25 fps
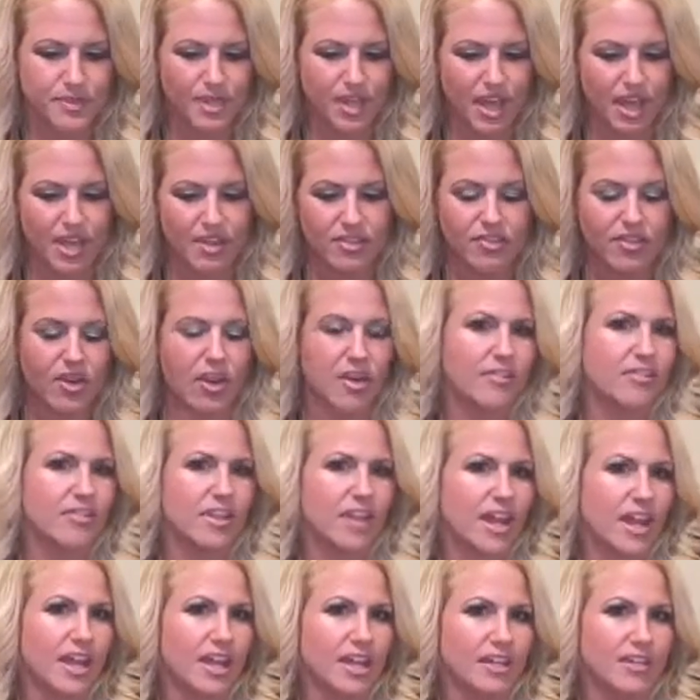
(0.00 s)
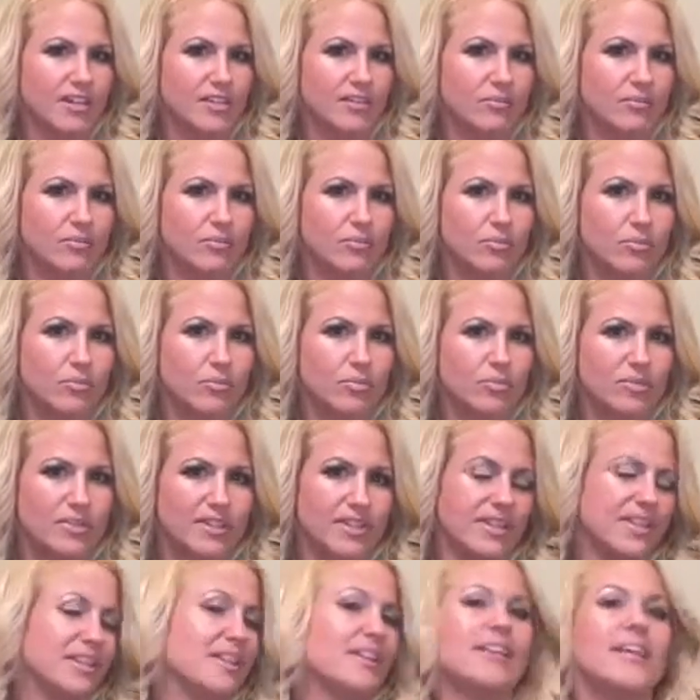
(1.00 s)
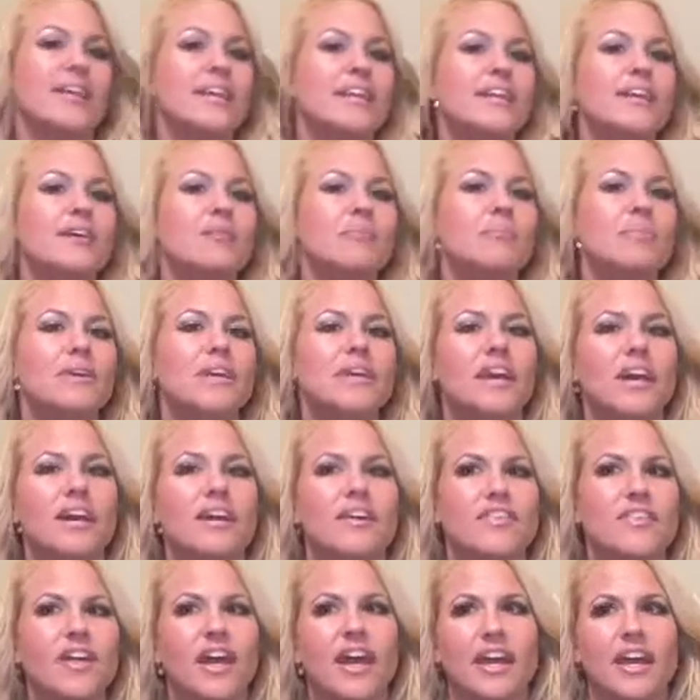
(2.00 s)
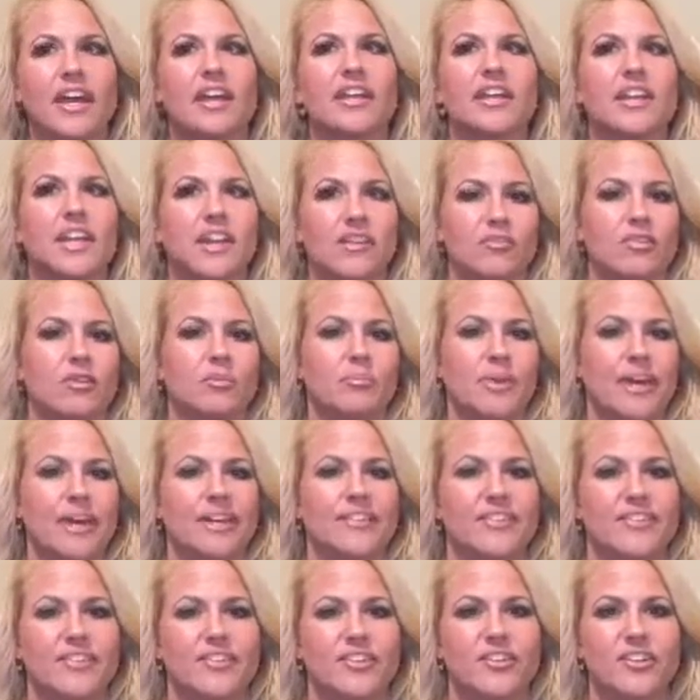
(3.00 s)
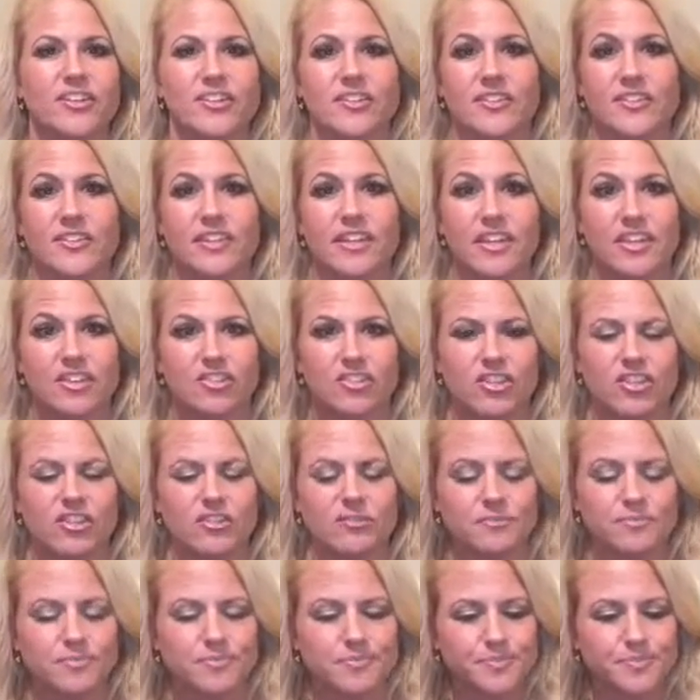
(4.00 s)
I thought that I didn't need it because I had never been seriously injured.